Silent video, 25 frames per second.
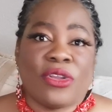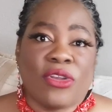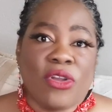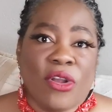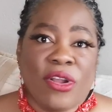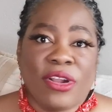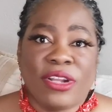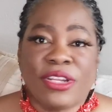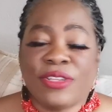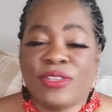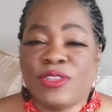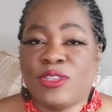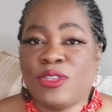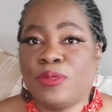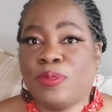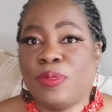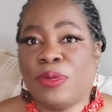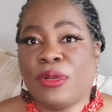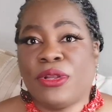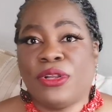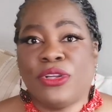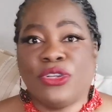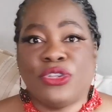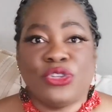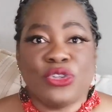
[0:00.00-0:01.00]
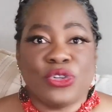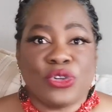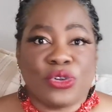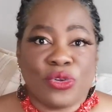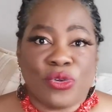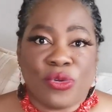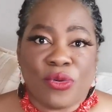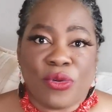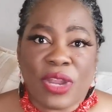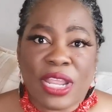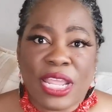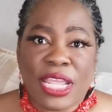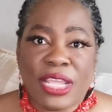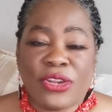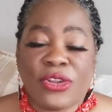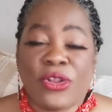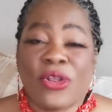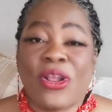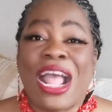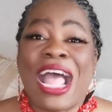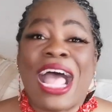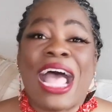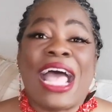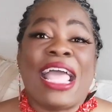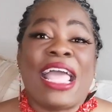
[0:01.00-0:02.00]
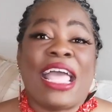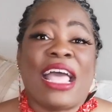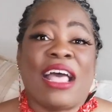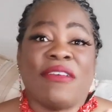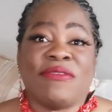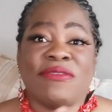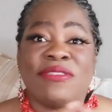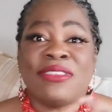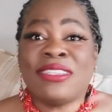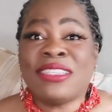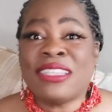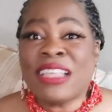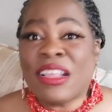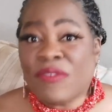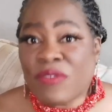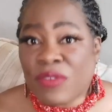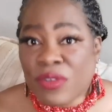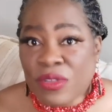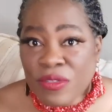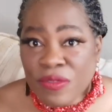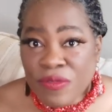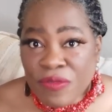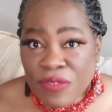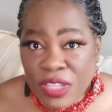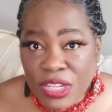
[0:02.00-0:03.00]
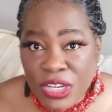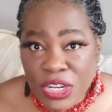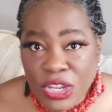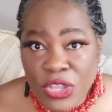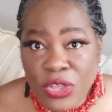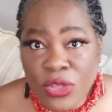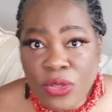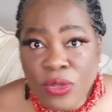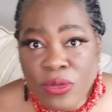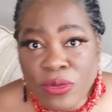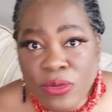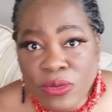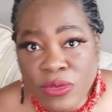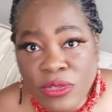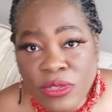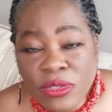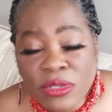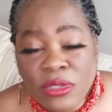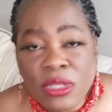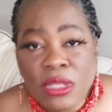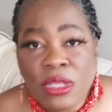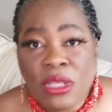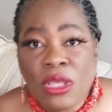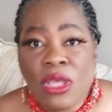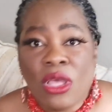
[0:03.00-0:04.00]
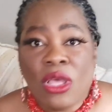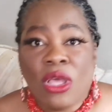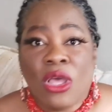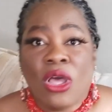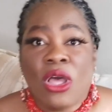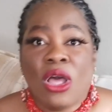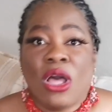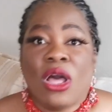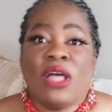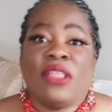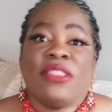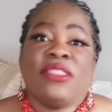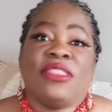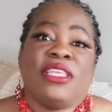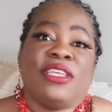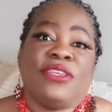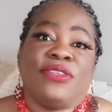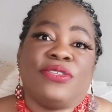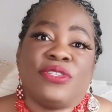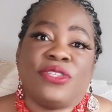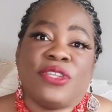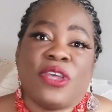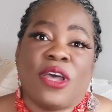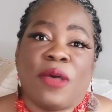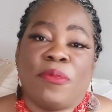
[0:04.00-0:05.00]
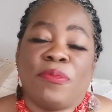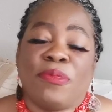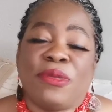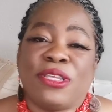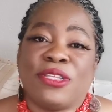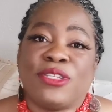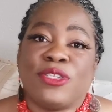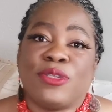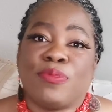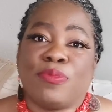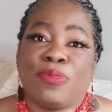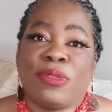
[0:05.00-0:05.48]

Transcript: guardian spirit, your creator, I have several videos on these topics.